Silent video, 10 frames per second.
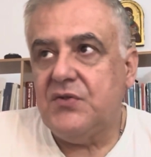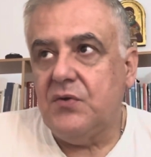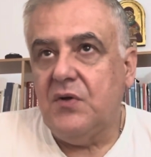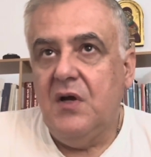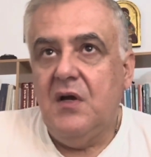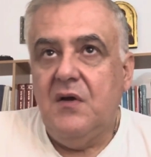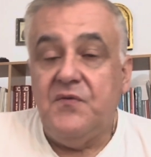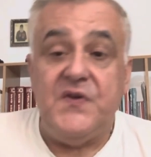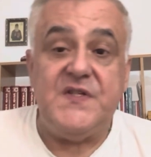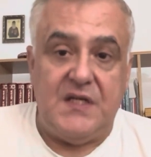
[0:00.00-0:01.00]
to
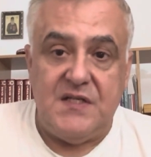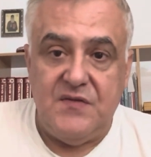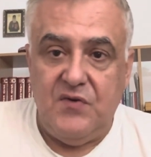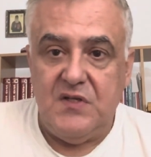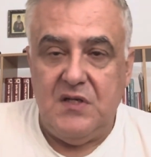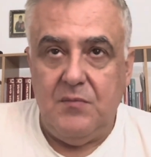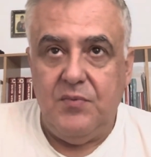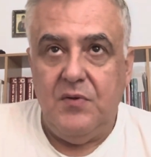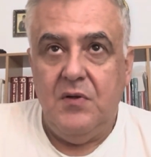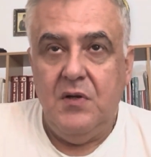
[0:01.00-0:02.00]
physics, for example.